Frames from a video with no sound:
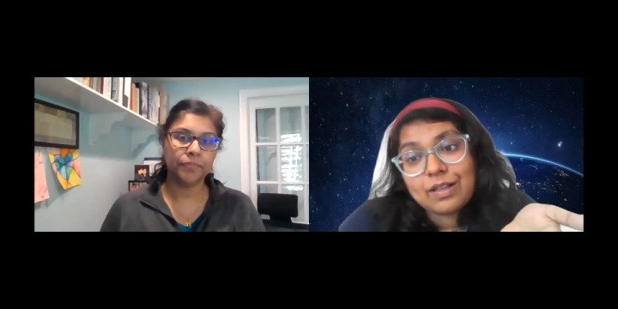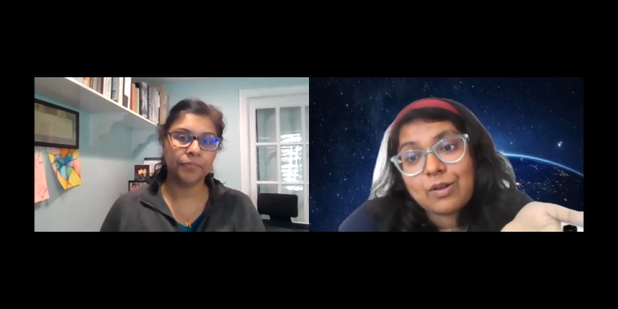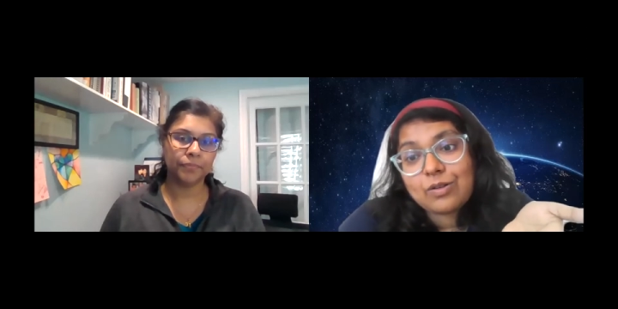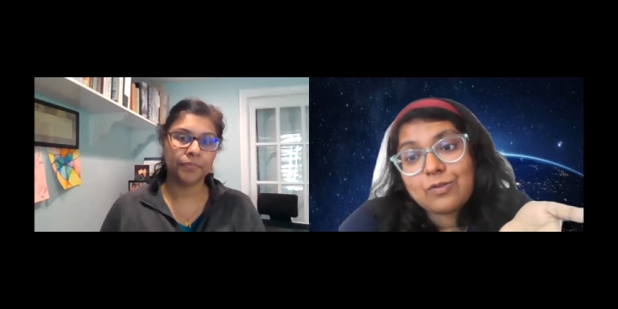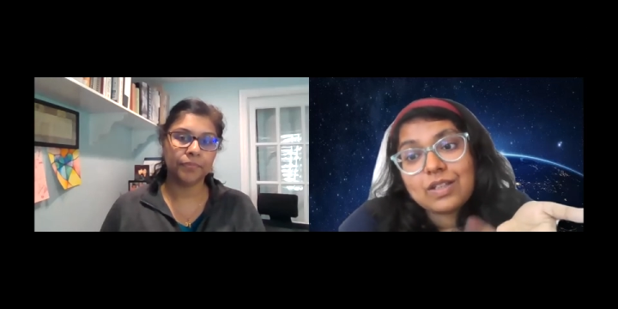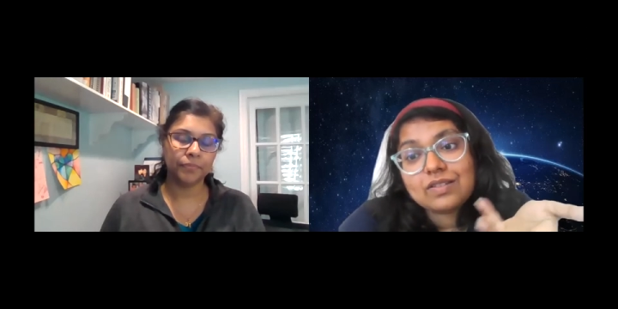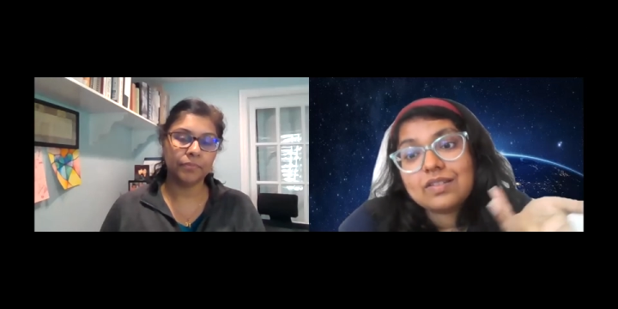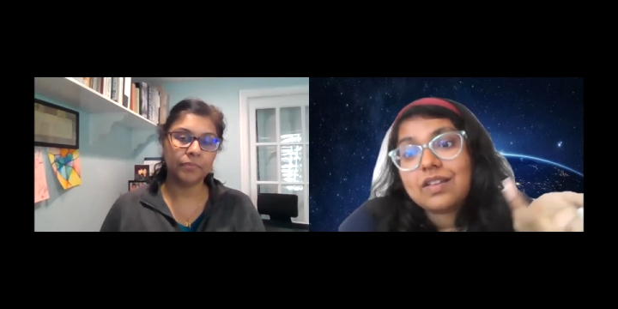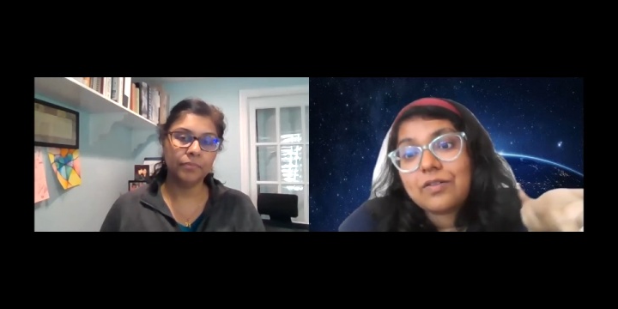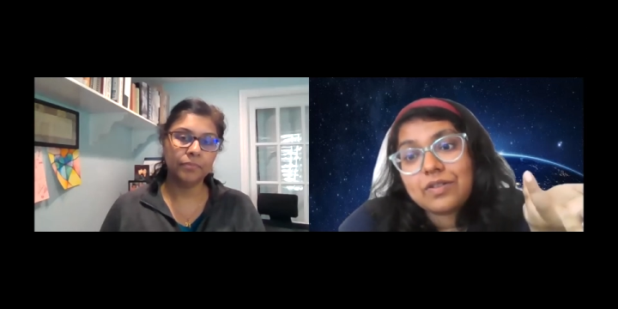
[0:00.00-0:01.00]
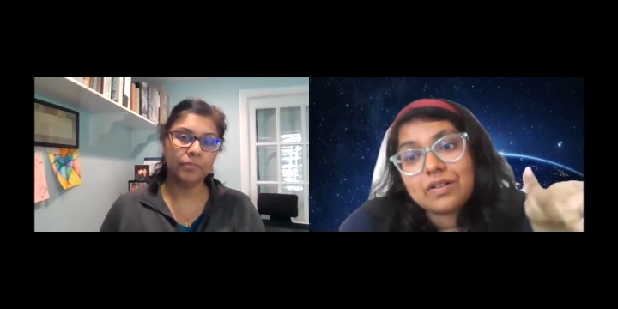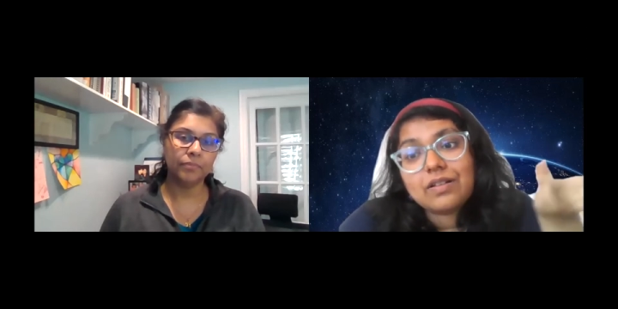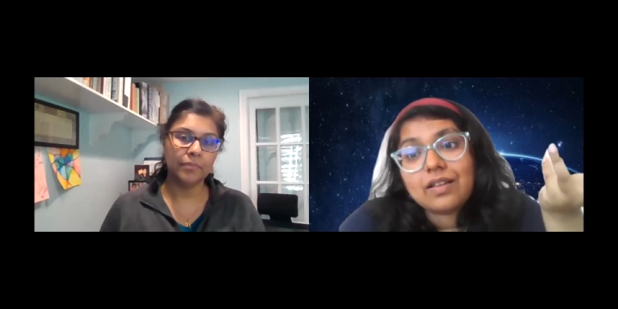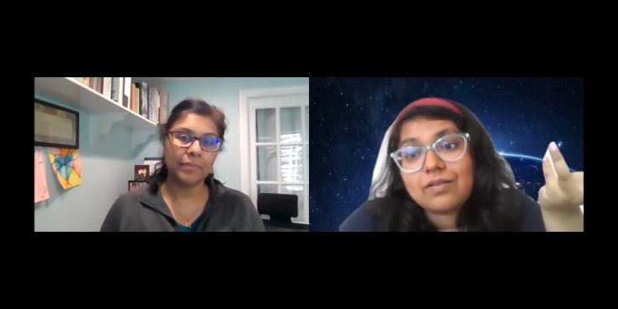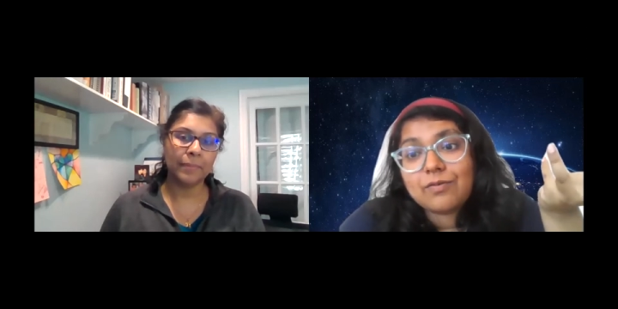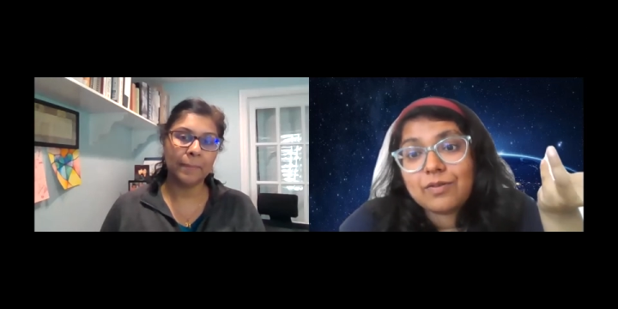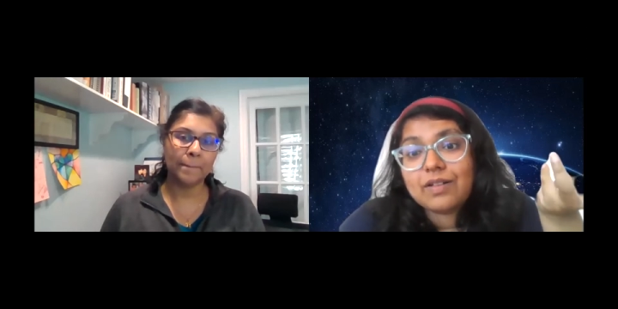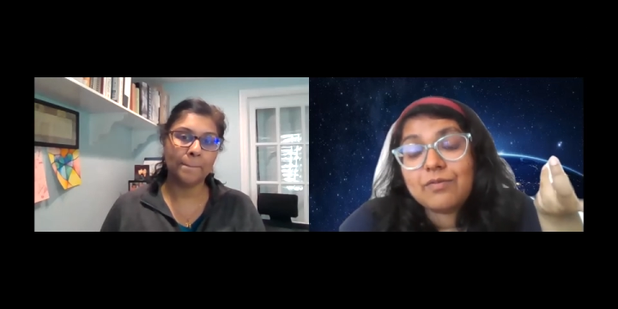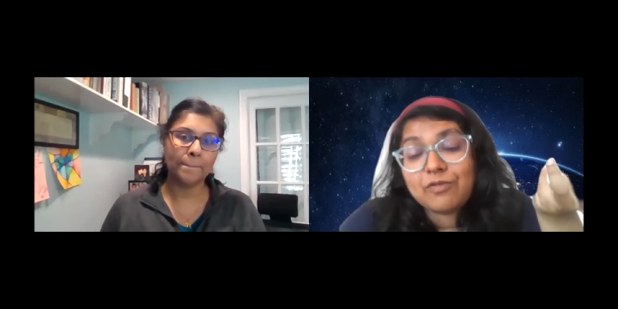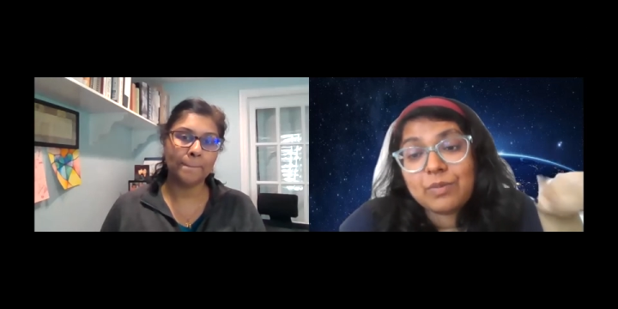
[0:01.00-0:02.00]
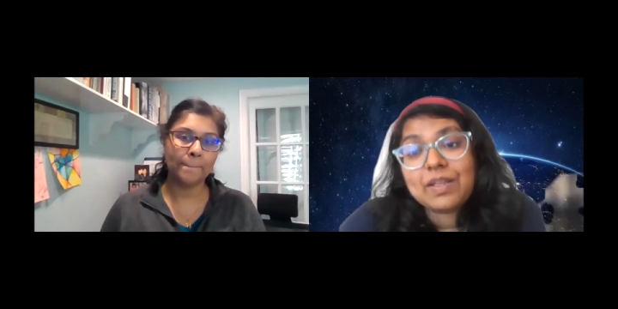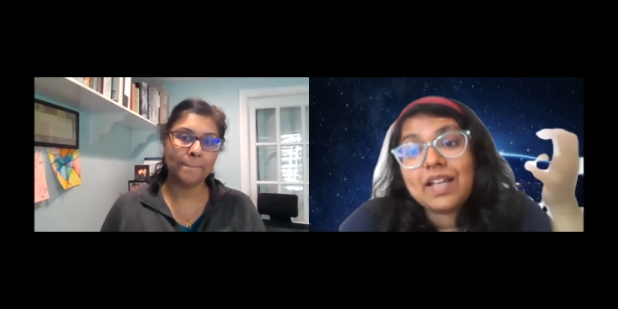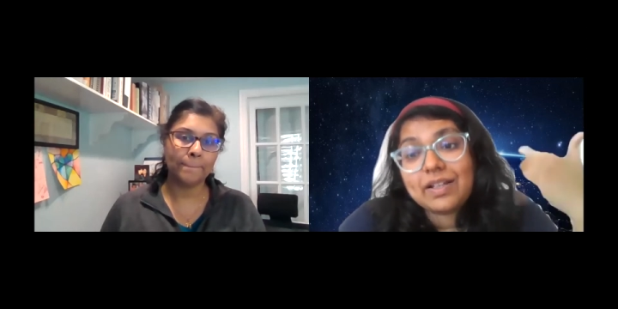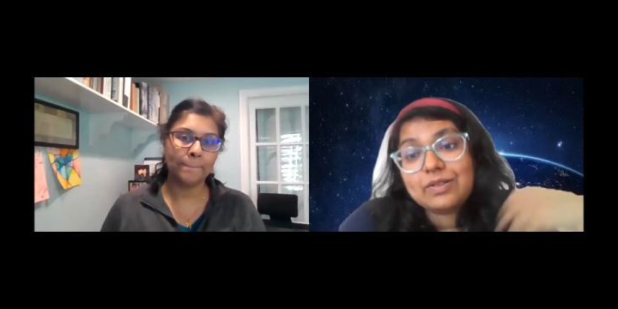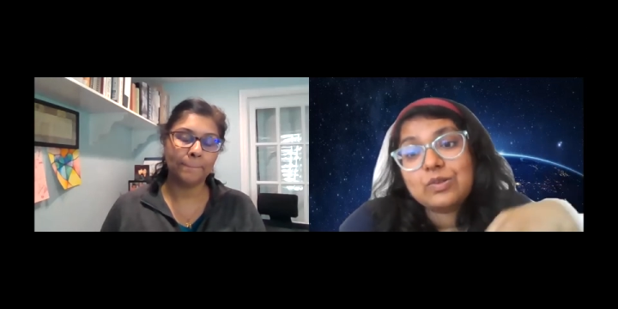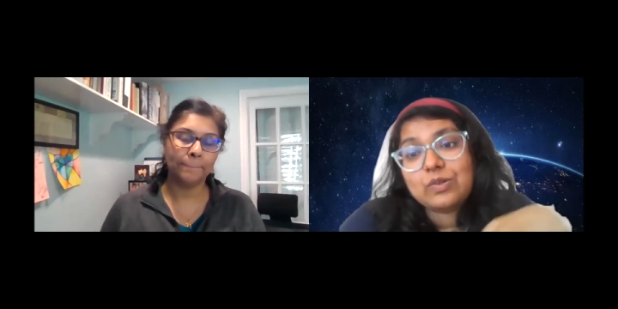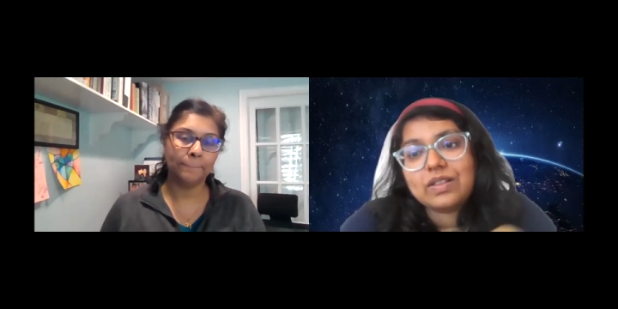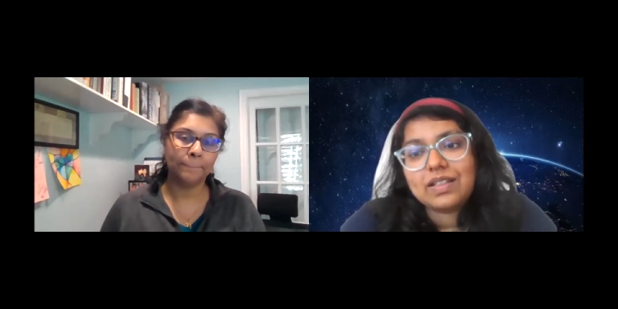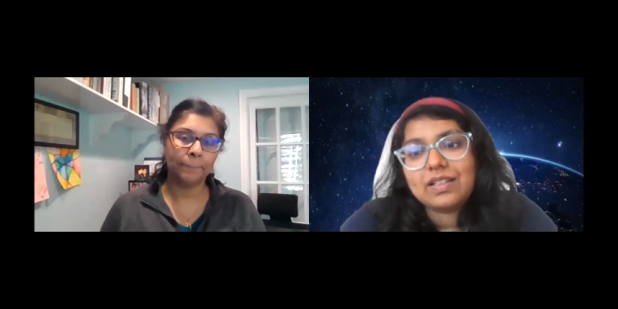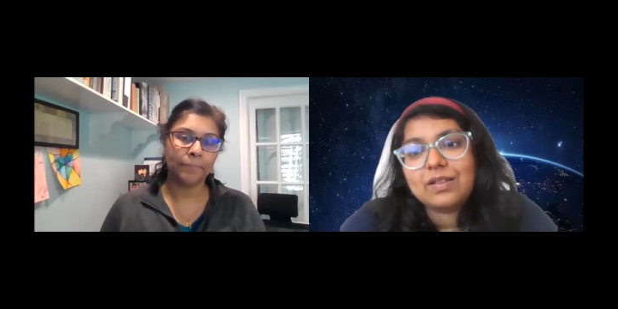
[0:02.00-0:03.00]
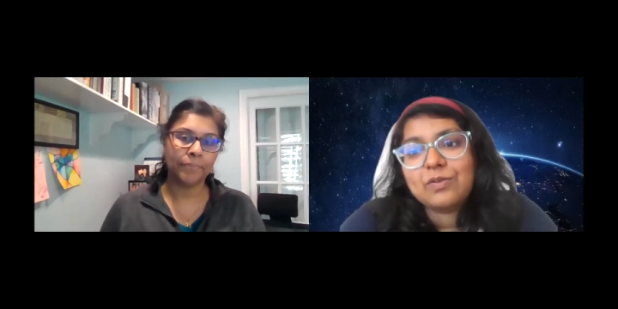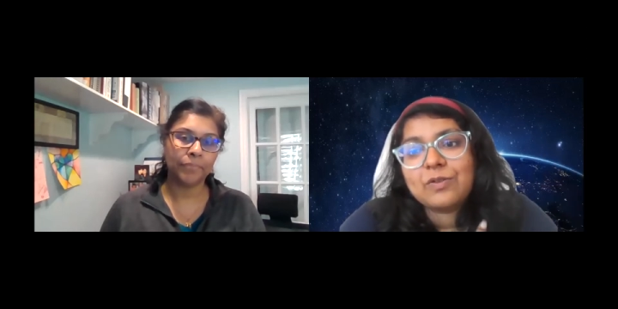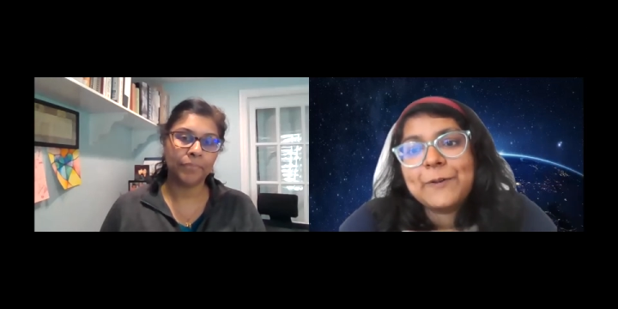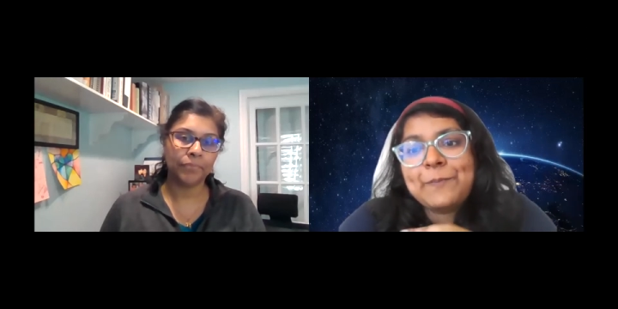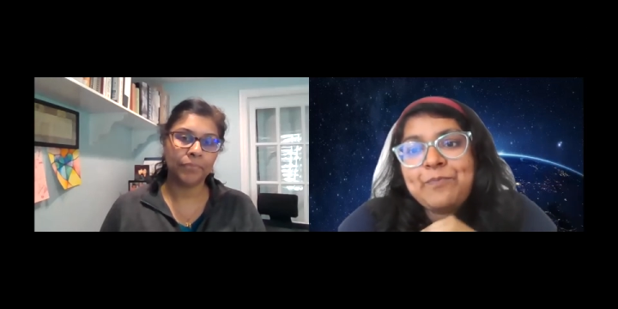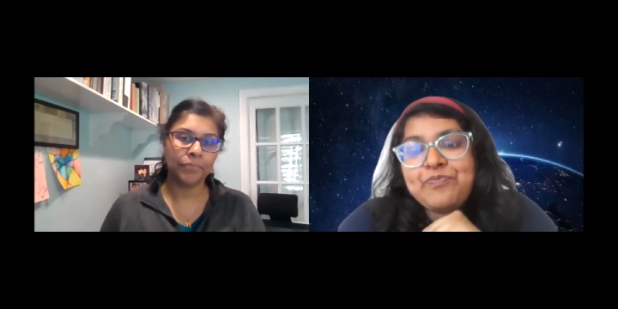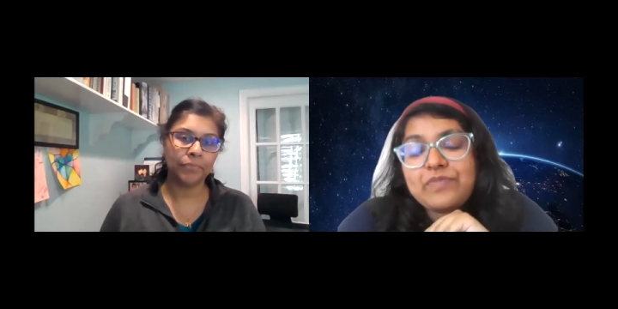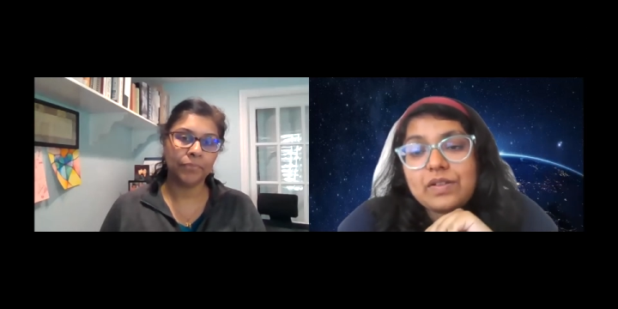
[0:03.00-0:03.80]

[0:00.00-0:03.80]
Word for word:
Speaker 1: in a lot of cases i've heard that women had to leave